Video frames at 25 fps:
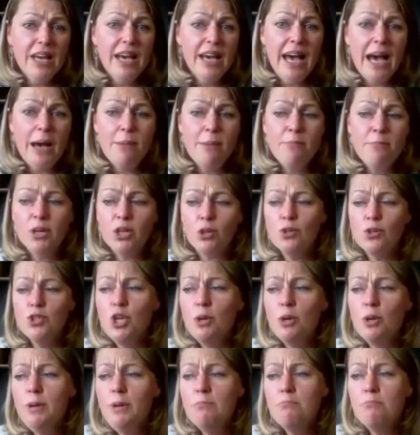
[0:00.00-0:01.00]
but
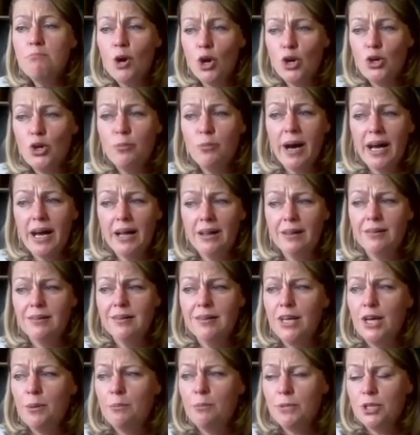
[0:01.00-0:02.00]
also be mobile
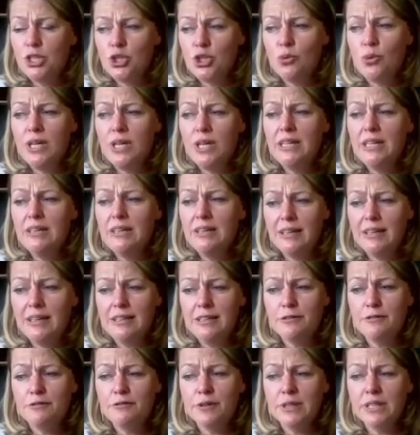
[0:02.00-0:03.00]
between
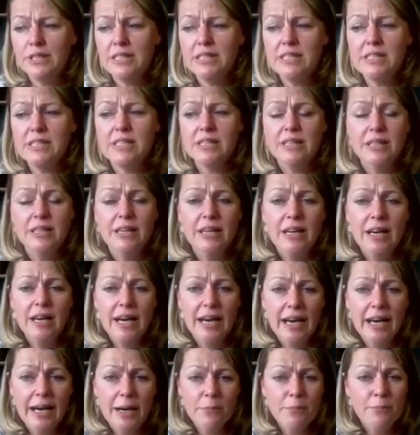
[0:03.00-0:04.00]
different
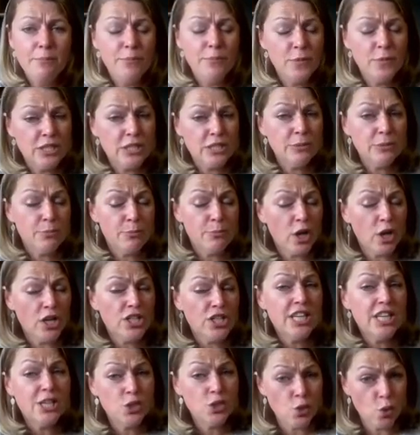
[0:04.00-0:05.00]

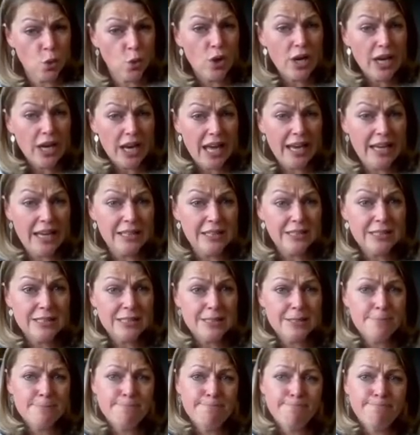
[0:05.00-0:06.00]
projects or
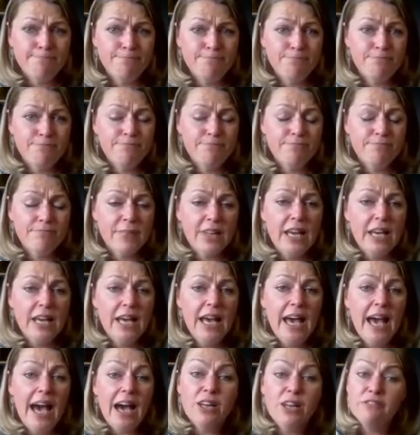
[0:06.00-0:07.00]
clients.
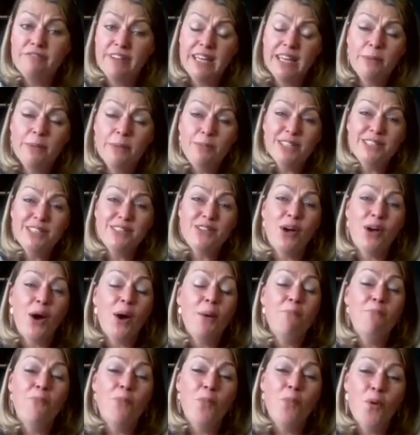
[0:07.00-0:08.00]
Our developers are
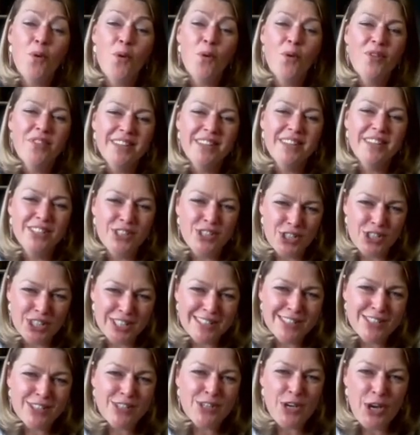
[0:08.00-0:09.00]
more than
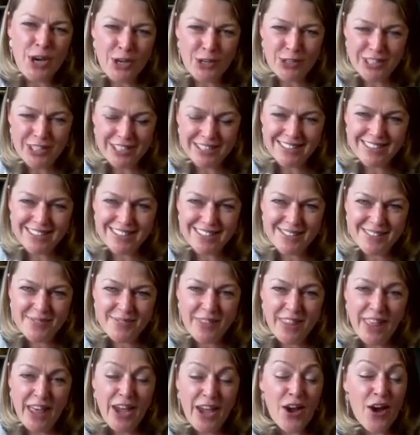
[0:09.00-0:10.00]
just coders.
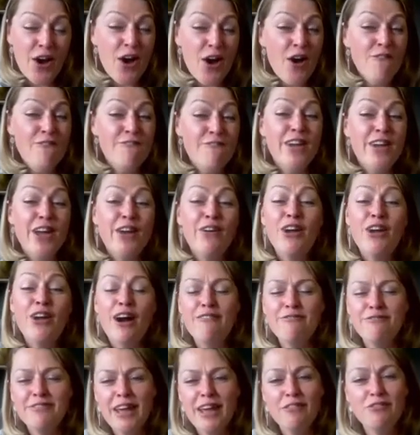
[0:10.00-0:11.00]
They very
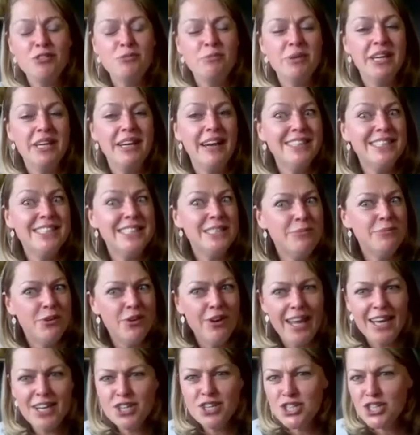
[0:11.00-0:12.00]
often have to be customer
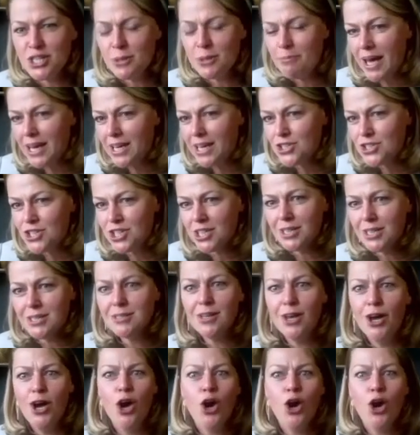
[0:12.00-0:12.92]
relationship managers,